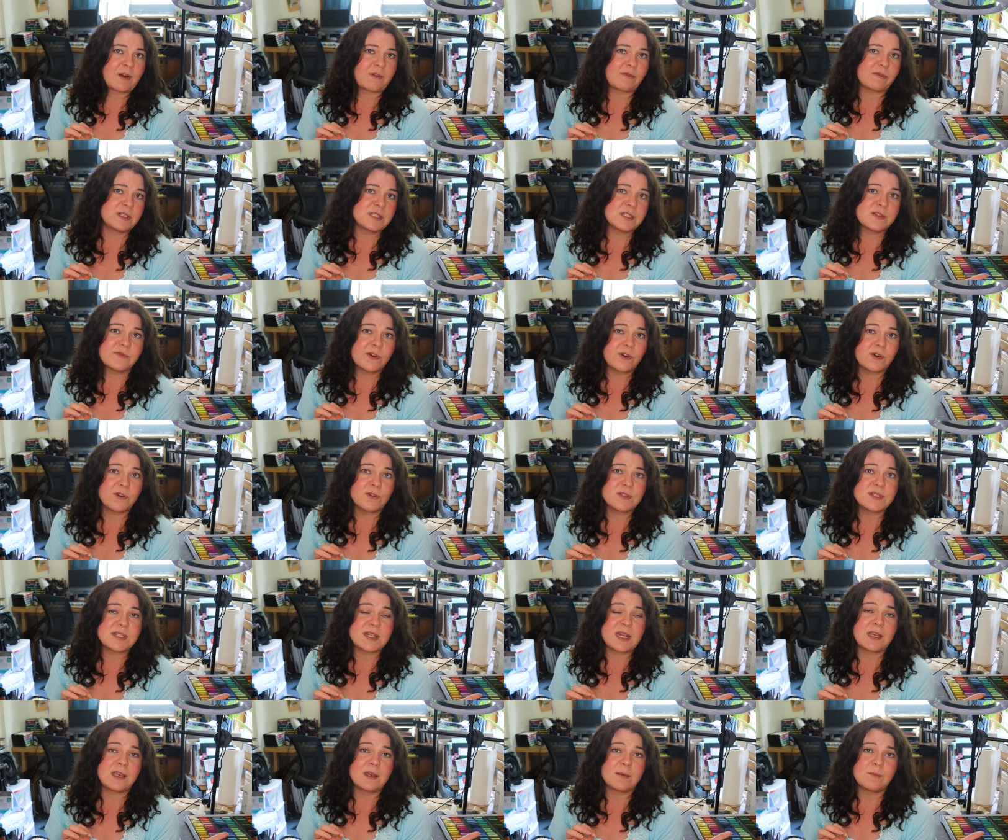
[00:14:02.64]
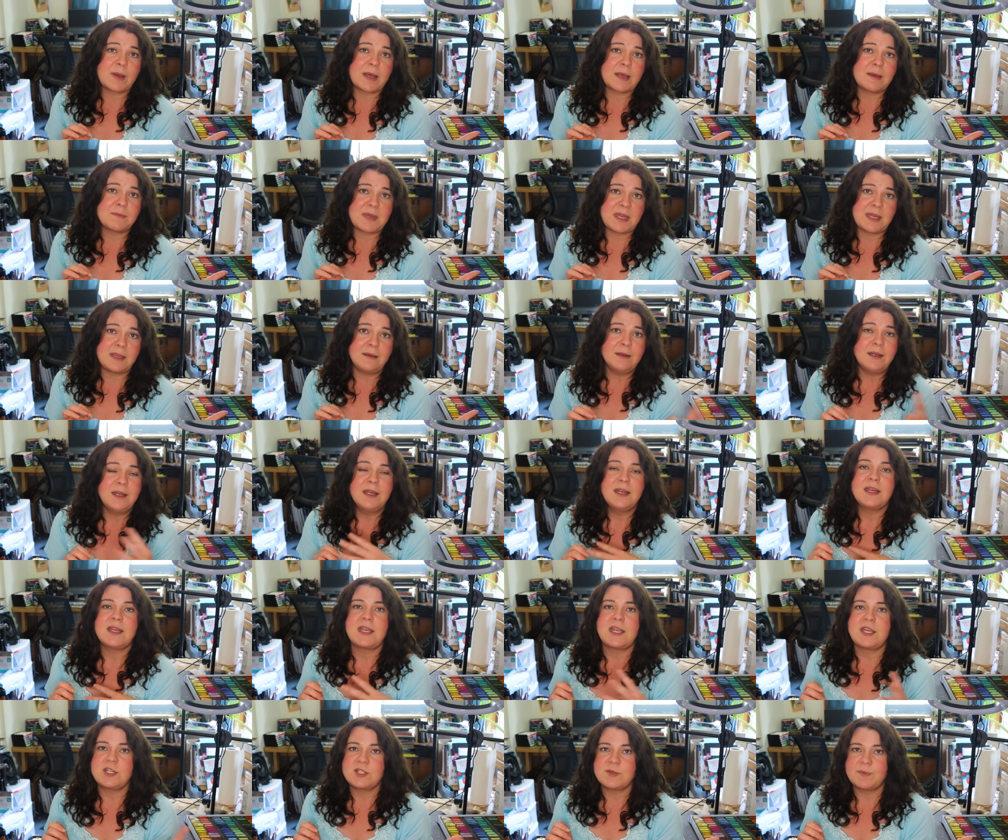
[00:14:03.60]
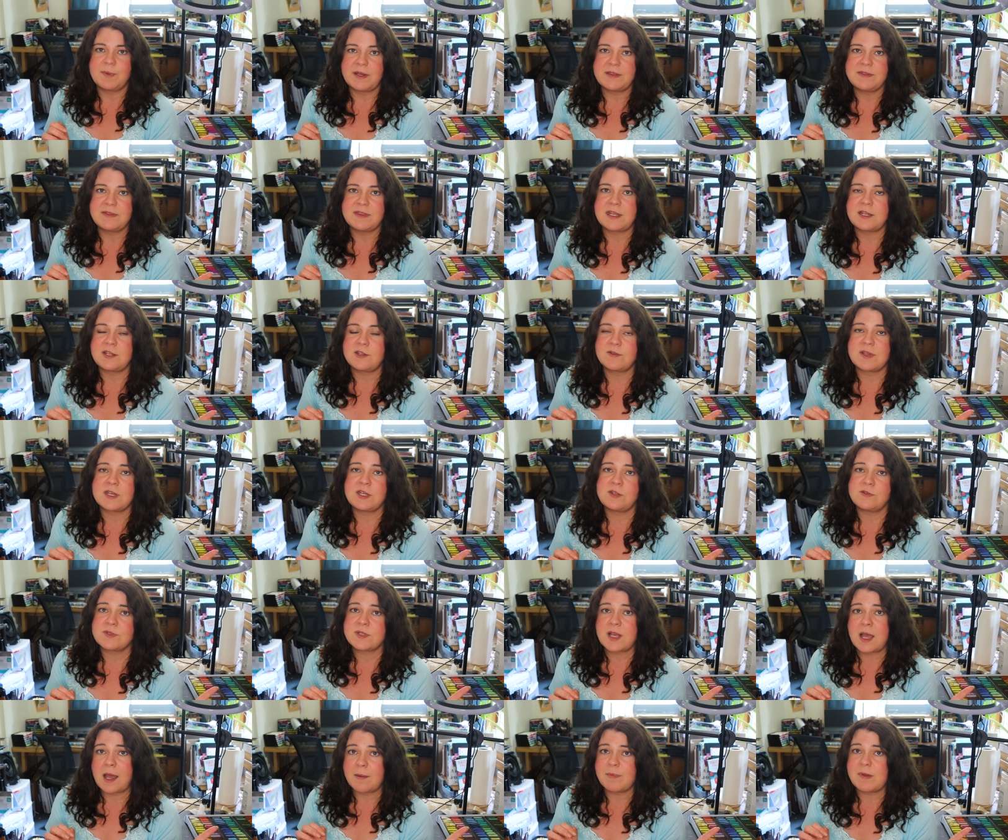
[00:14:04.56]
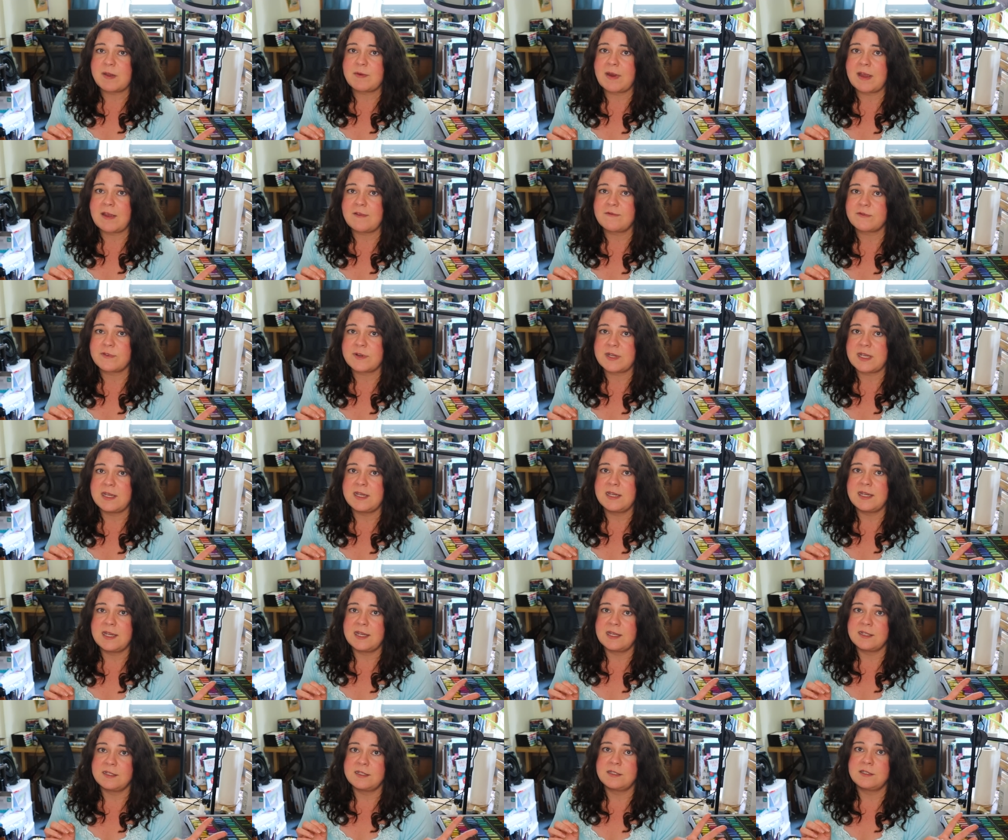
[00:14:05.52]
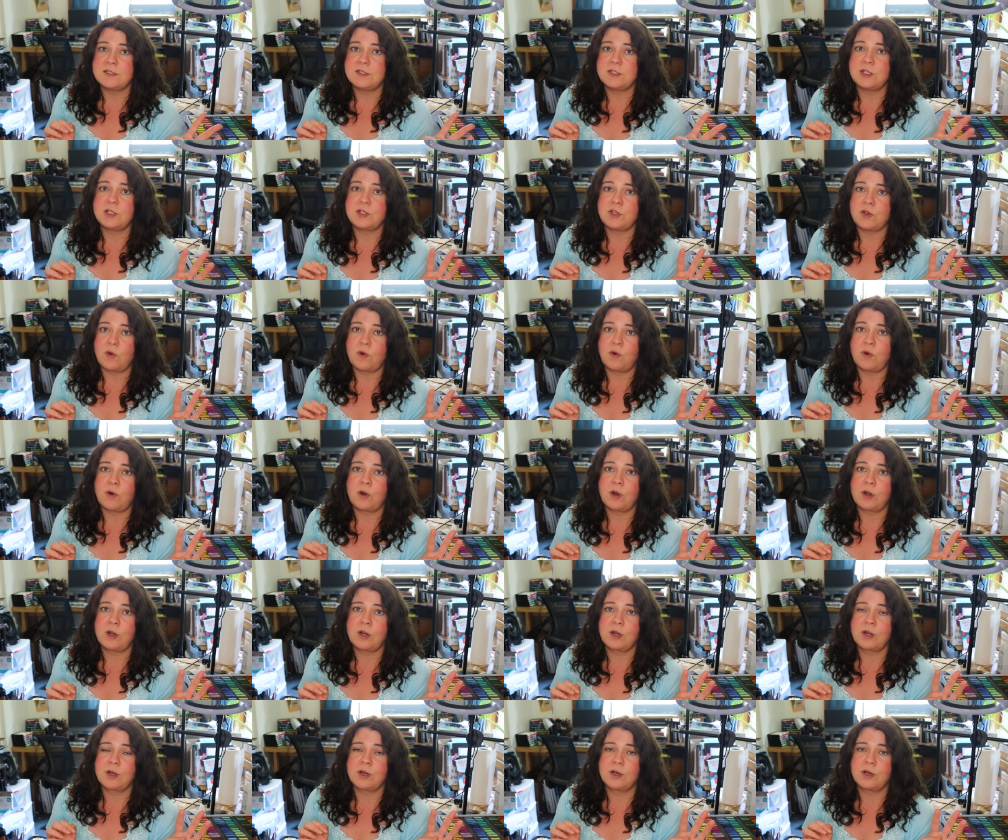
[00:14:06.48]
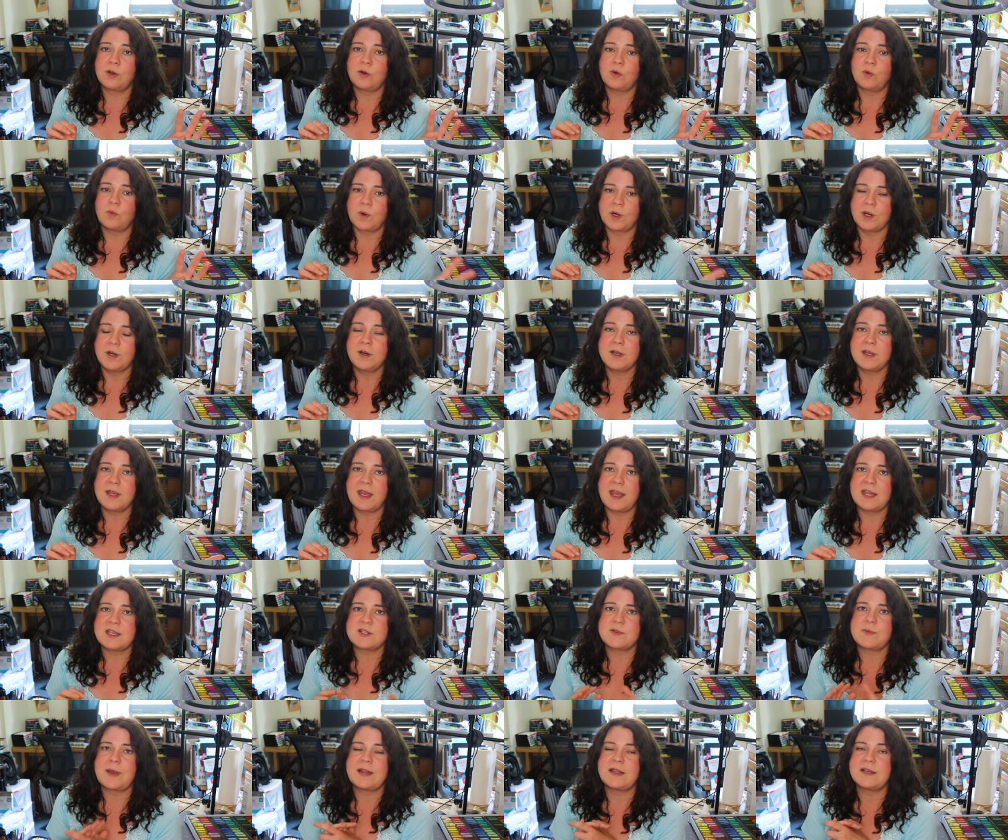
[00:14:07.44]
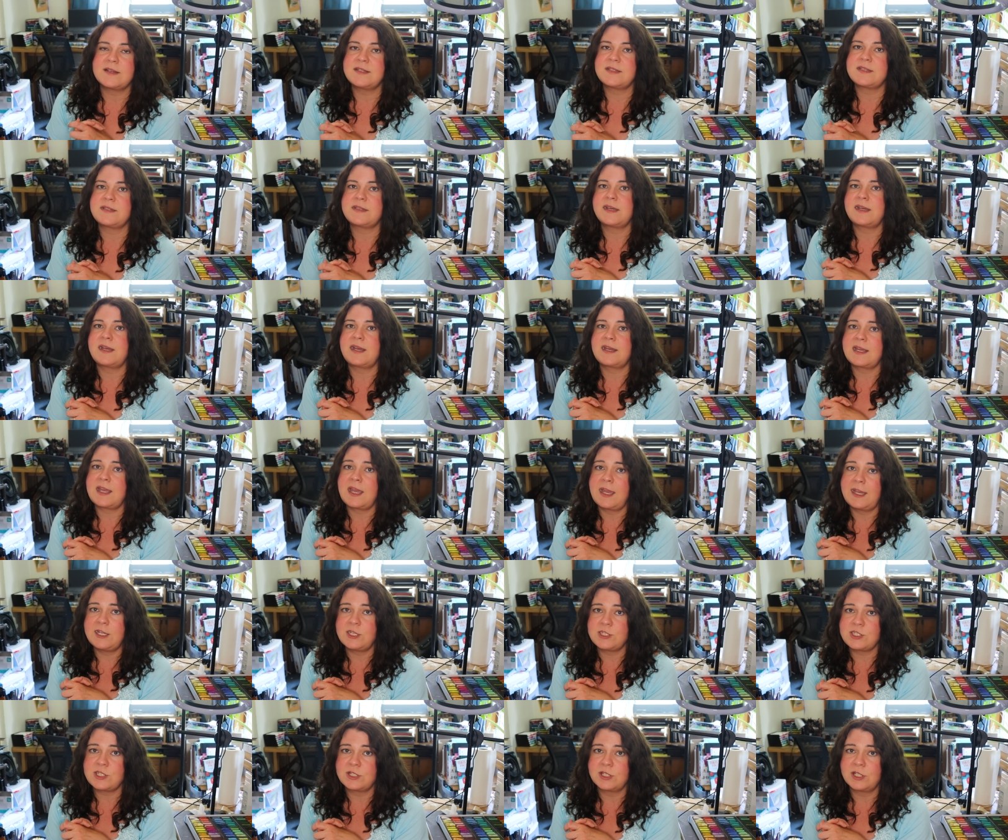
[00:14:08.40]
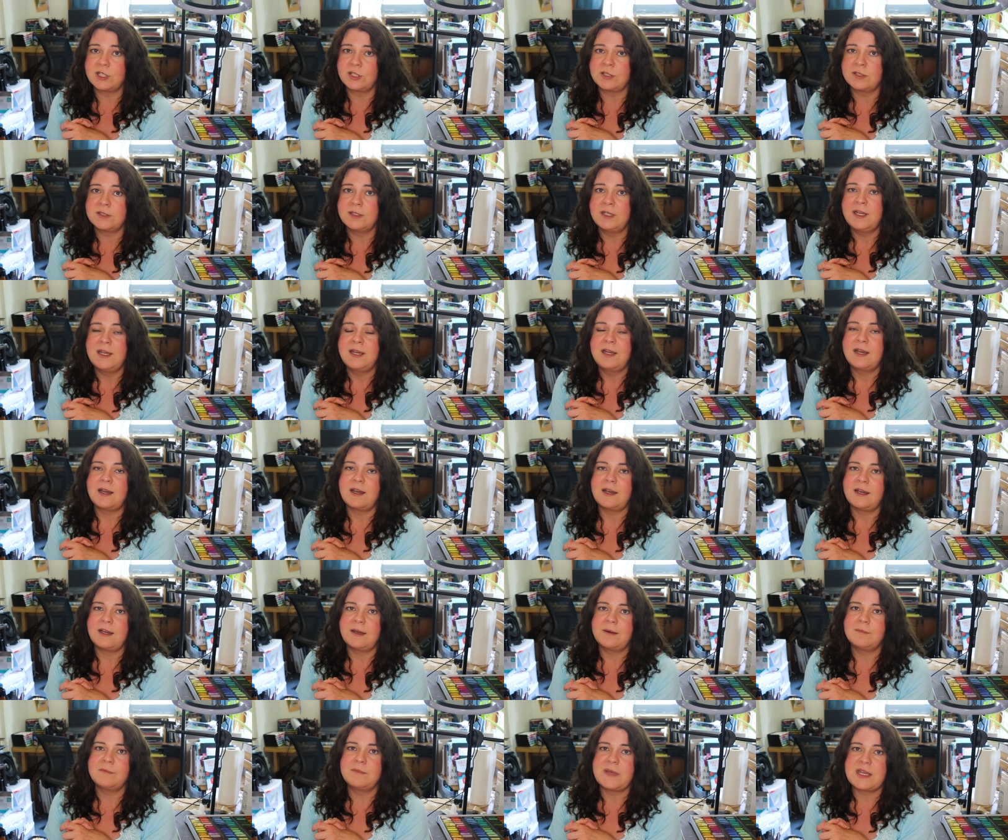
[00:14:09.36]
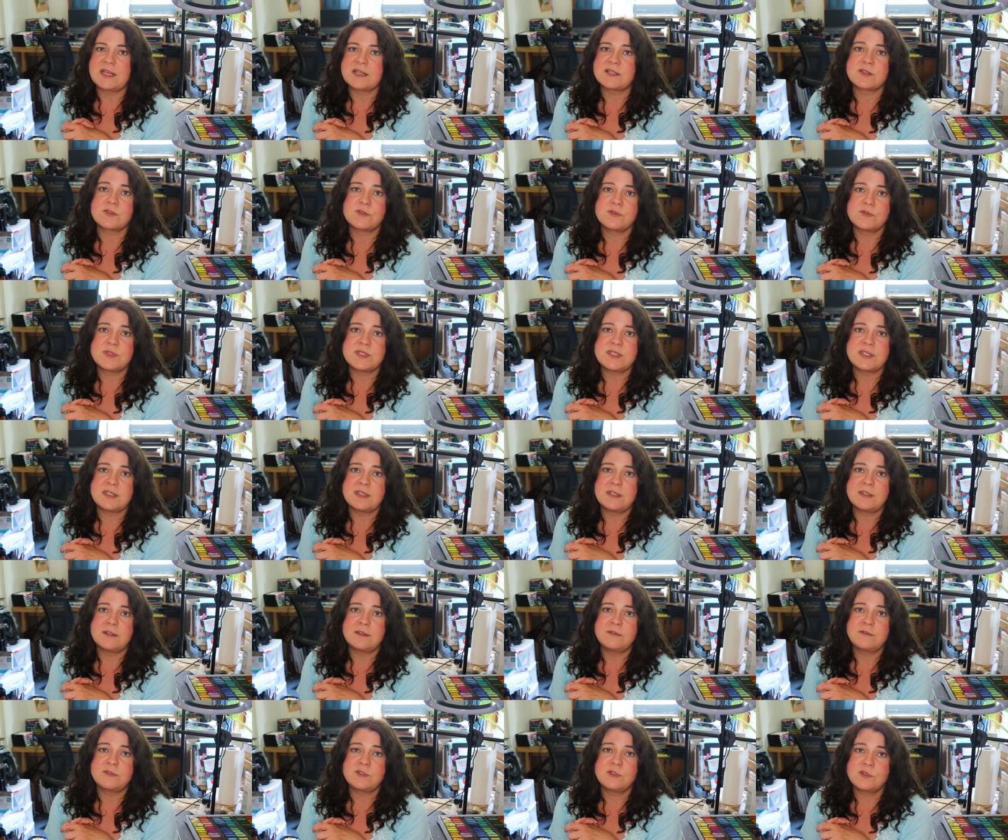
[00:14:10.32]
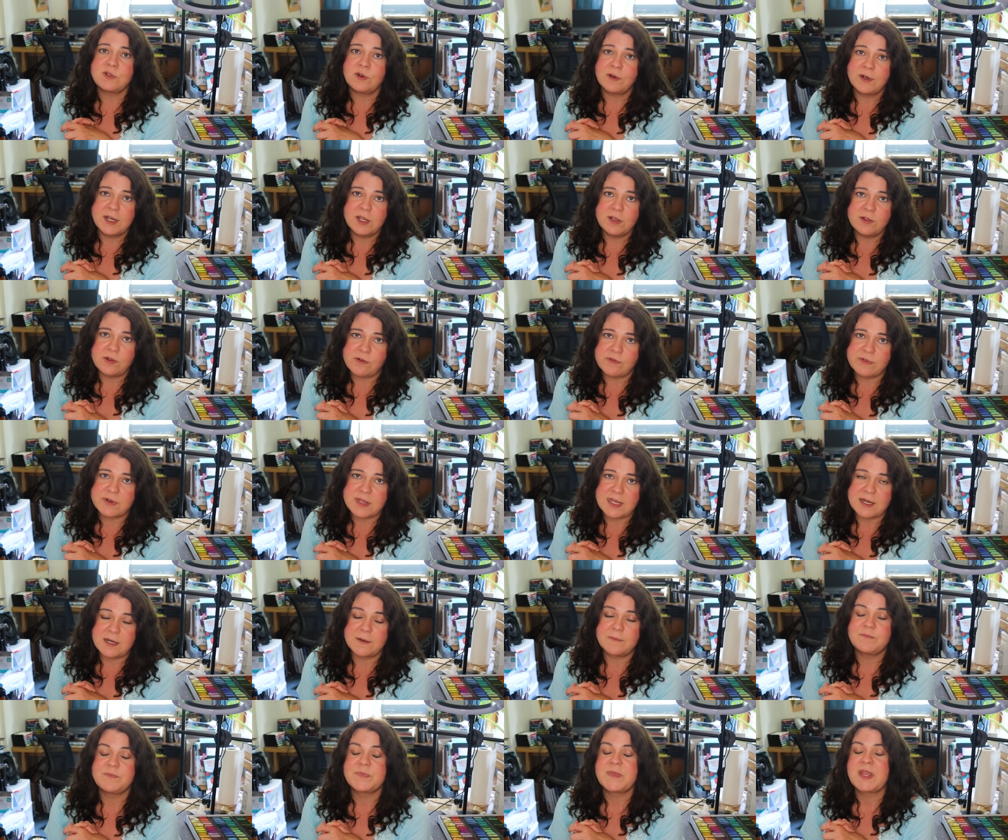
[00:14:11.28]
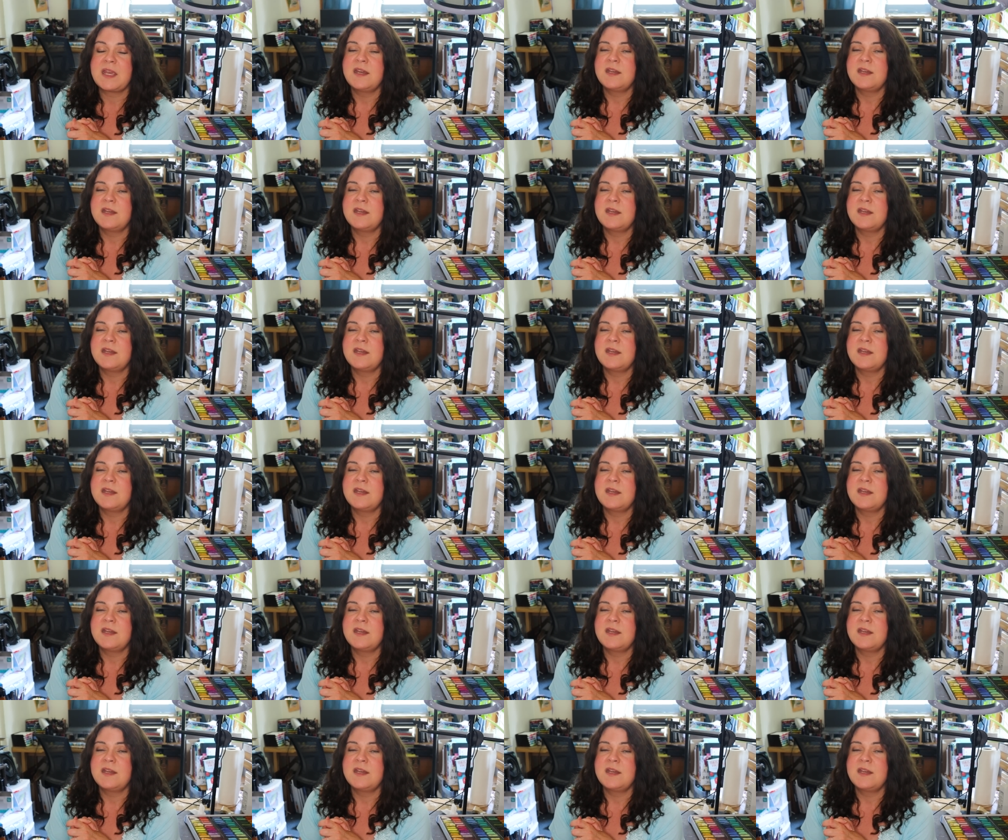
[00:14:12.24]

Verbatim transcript: reference photos taken by me each month that you can use copyright-free in your work, as well as the occasional um, exclusive tutorial over there.